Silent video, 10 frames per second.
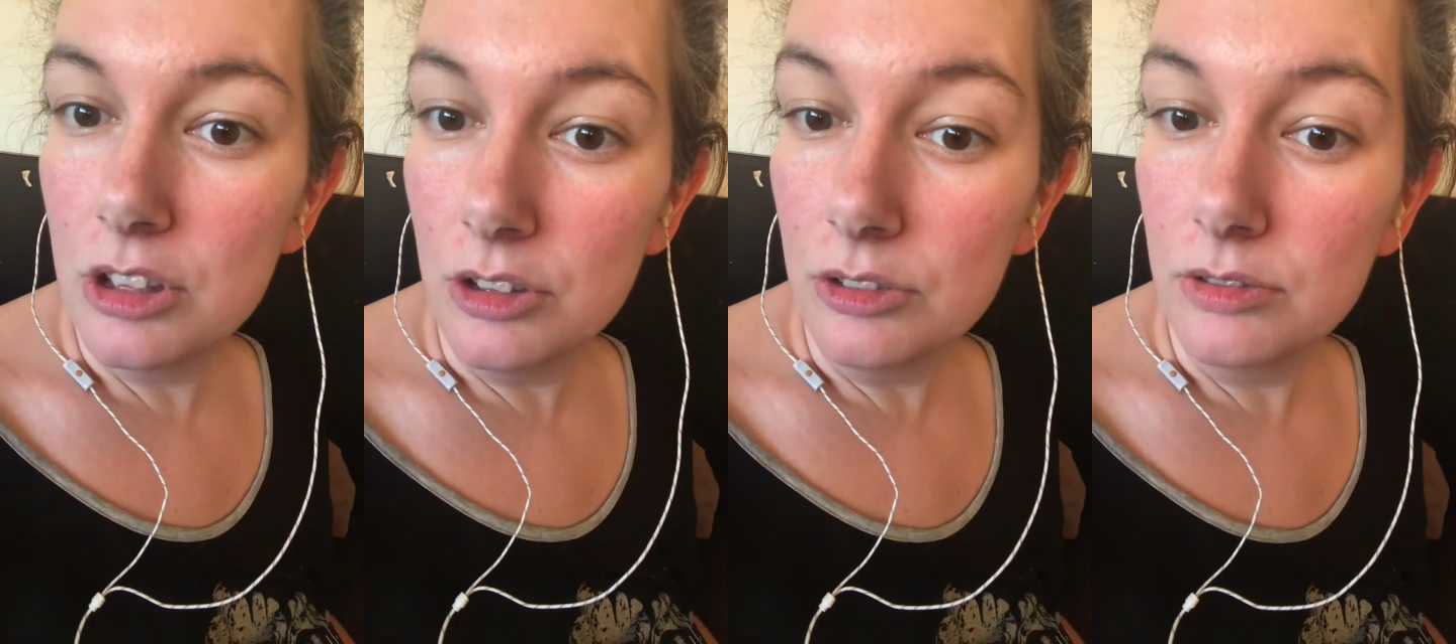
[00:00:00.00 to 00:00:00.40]

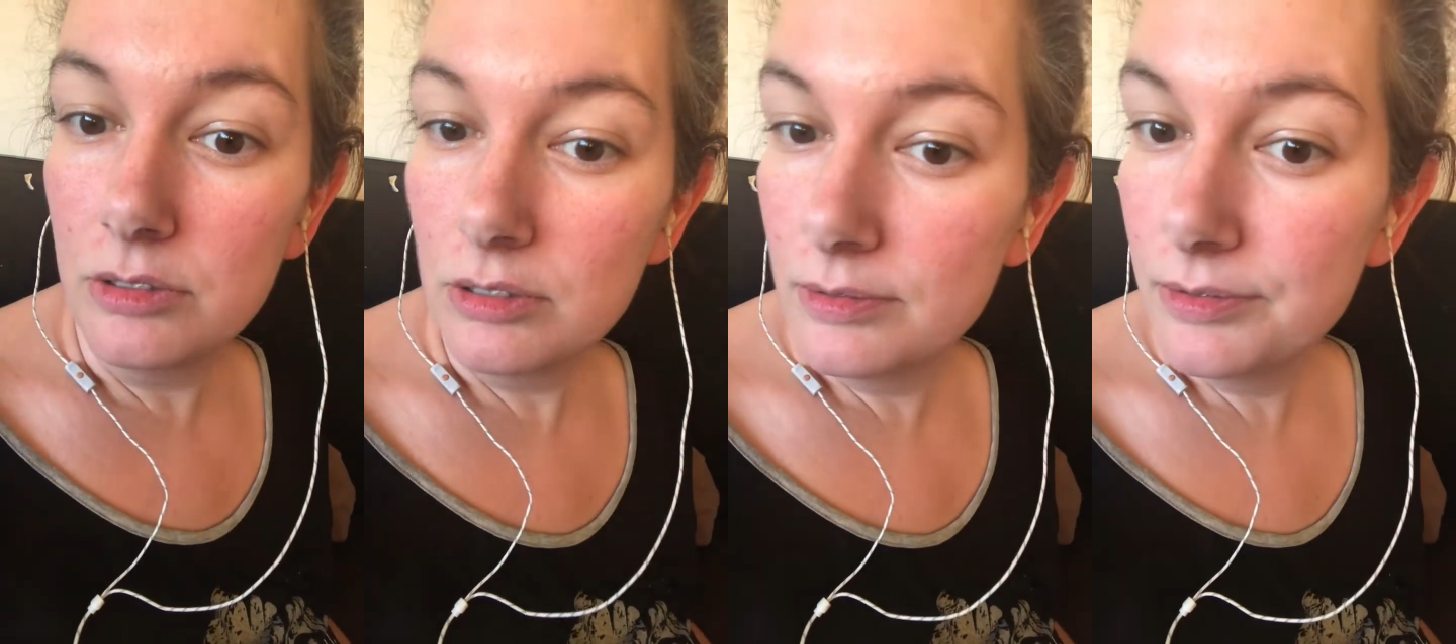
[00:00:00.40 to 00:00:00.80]
to
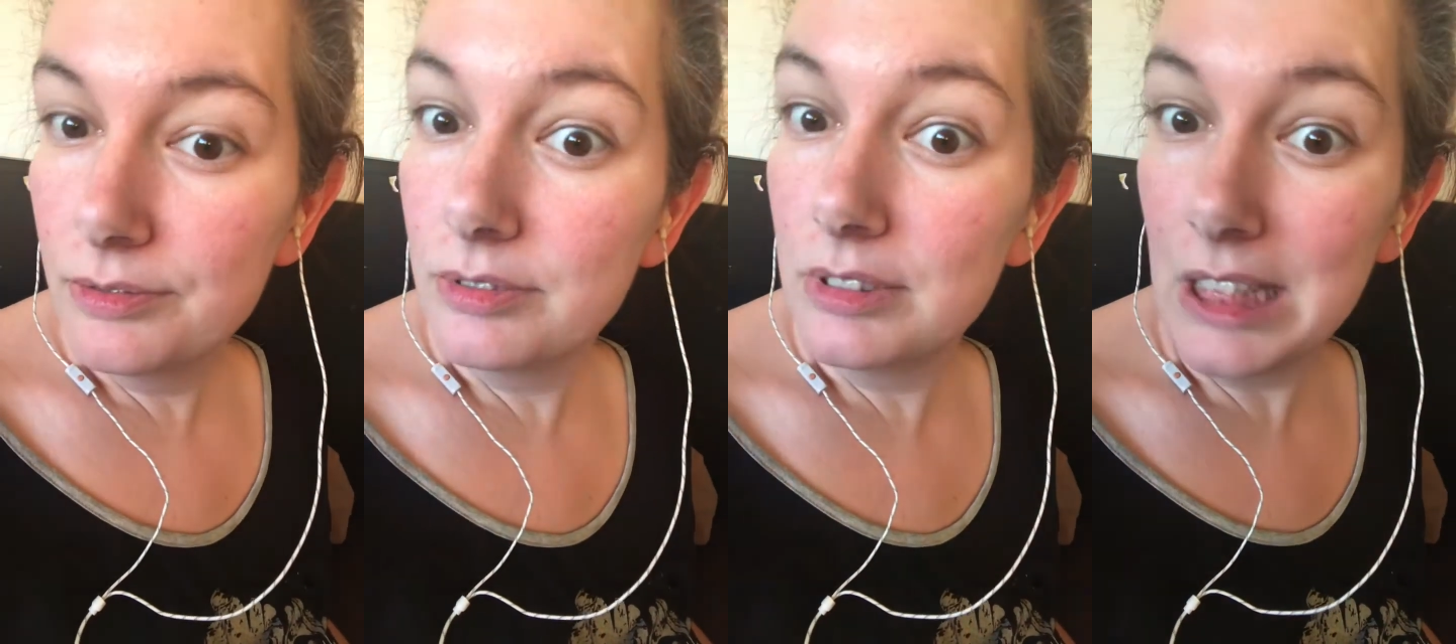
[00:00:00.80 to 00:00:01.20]

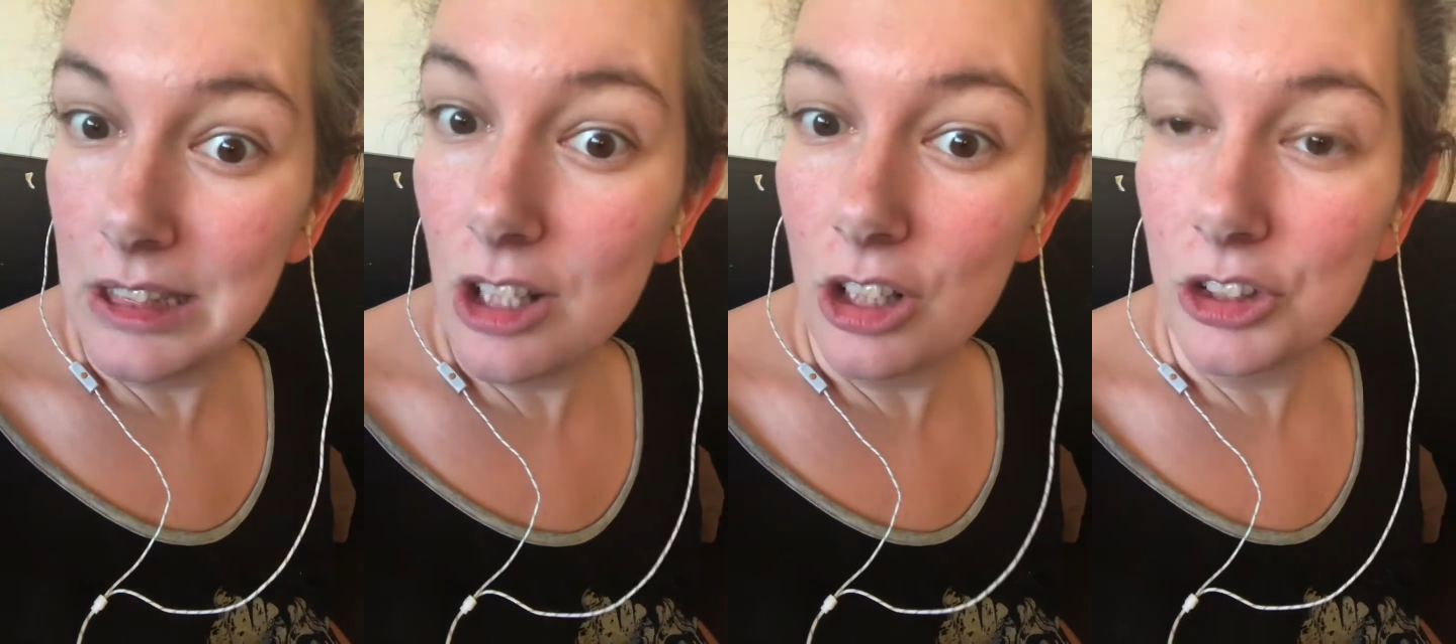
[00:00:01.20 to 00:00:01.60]

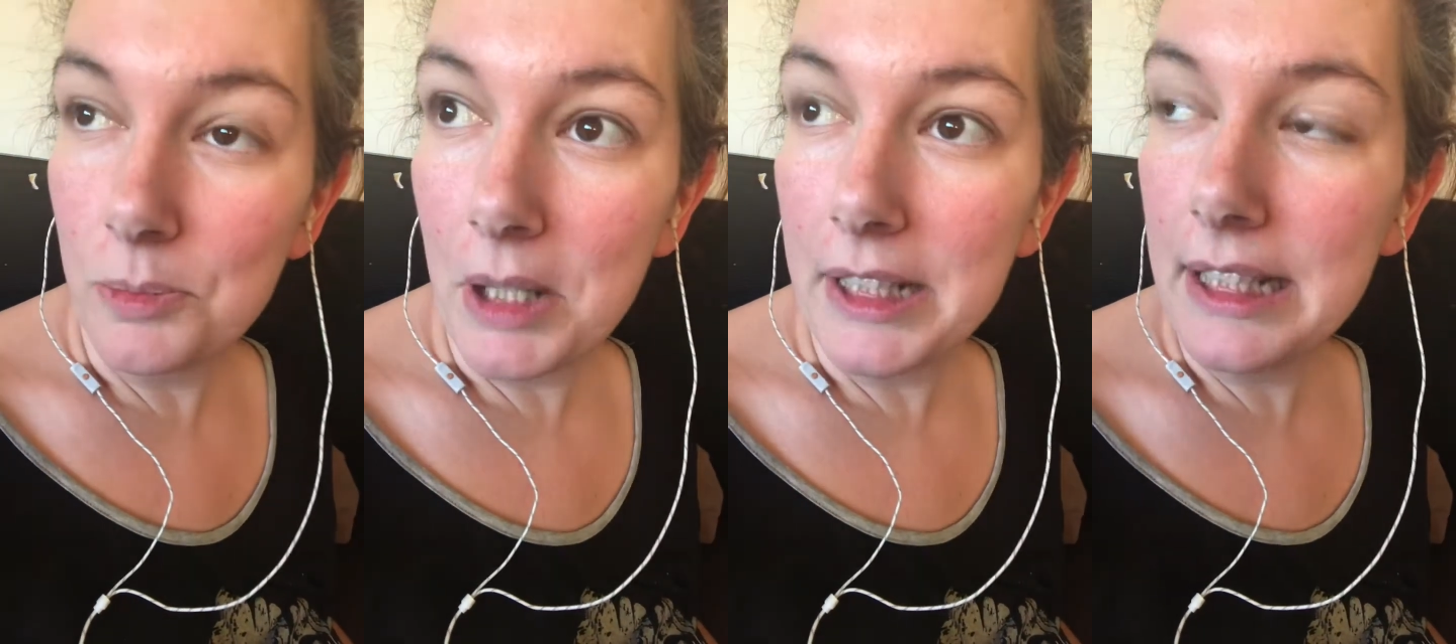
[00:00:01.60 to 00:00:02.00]
detox your
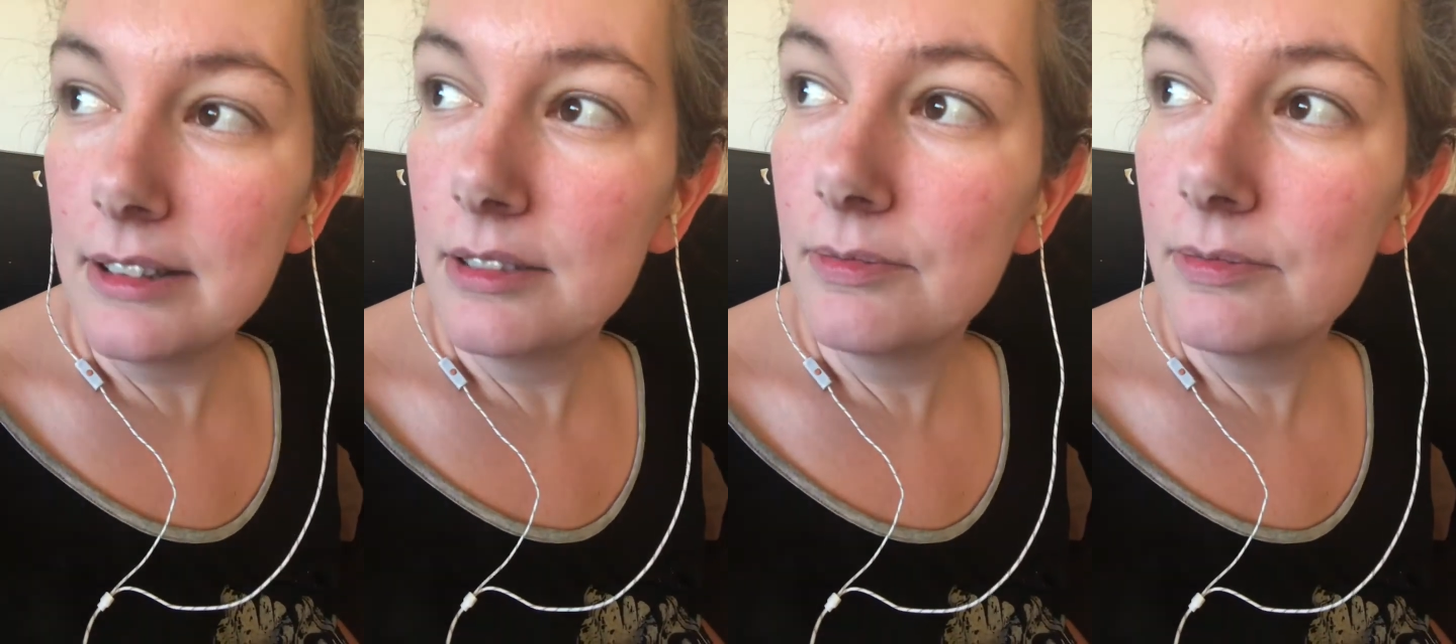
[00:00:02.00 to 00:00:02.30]
body.